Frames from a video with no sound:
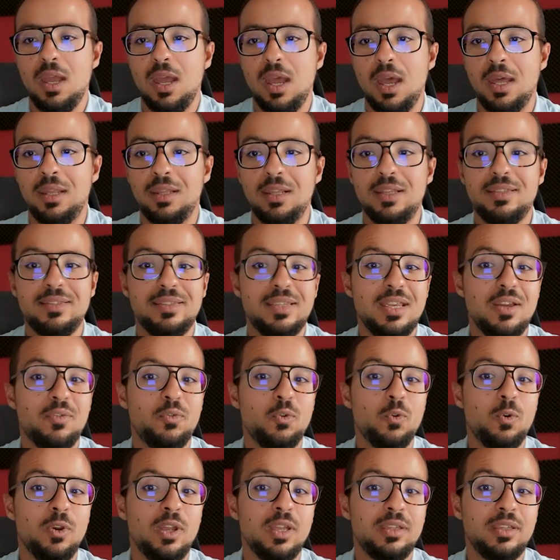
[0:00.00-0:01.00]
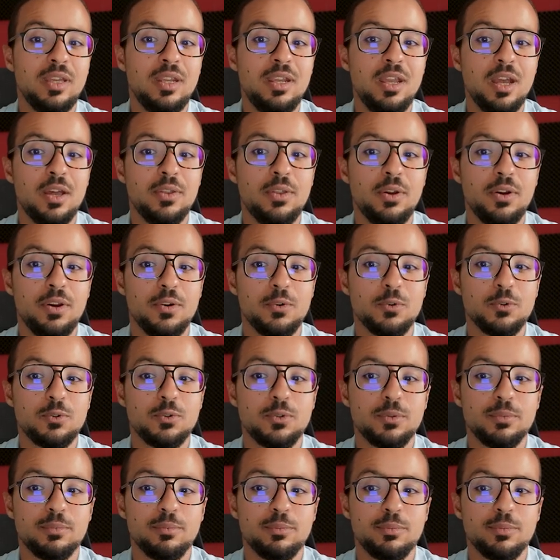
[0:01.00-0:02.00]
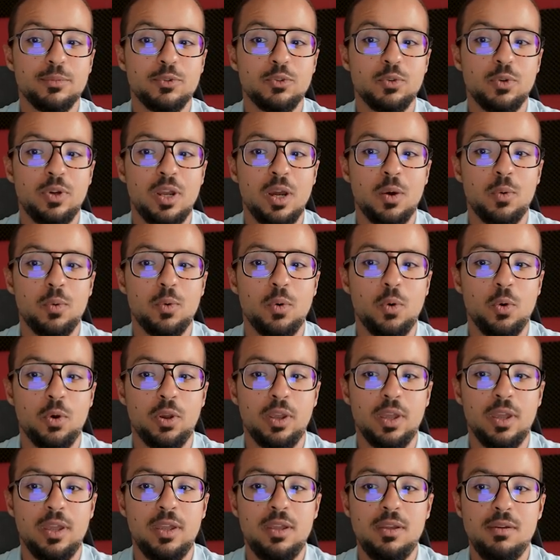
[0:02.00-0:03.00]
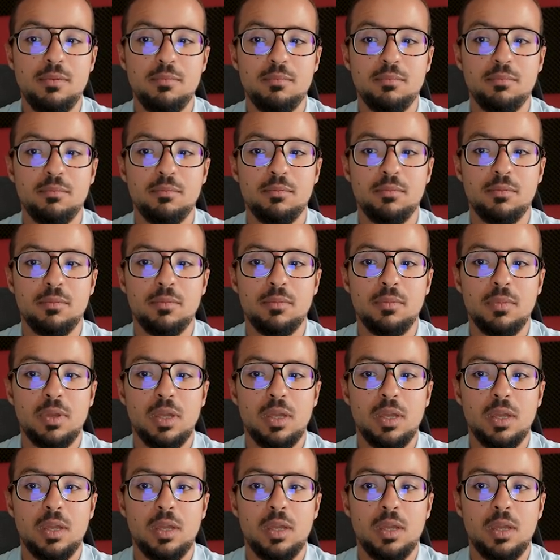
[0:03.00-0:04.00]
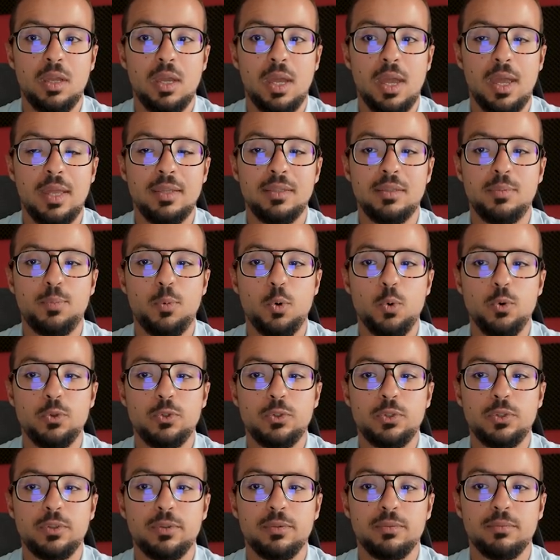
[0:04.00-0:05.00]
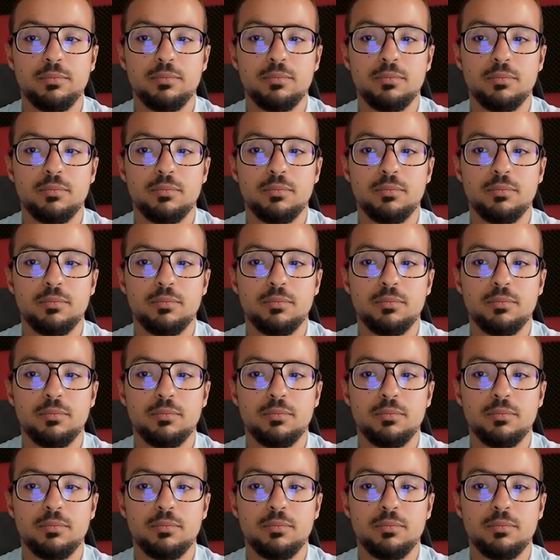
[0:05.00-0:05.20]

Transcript: And let's see if we'll get any other errors. So now, okay, and post